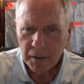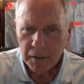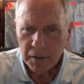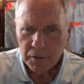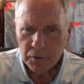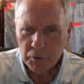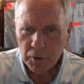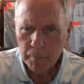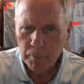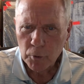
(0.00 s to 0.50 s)

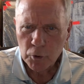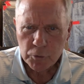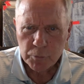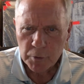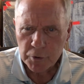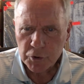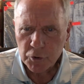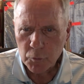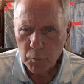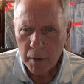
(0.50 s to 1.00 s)
Liberals
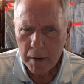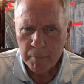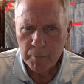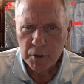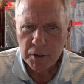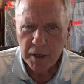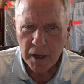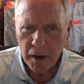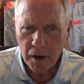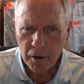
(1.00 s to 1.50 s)
will scream
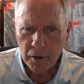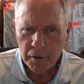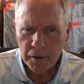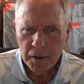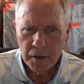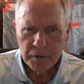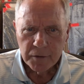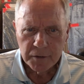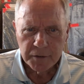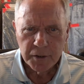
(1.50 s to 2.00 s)
and yell
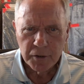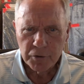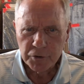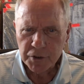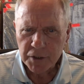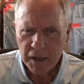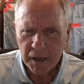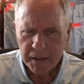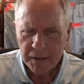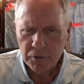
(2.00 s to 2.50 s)
the deal is
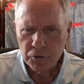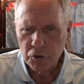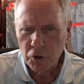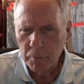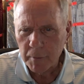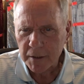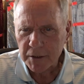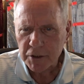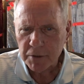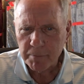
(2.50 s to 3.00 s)
cutting too
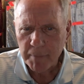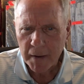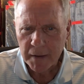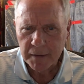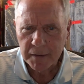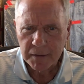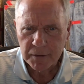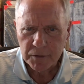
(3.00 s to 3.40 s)
much spending,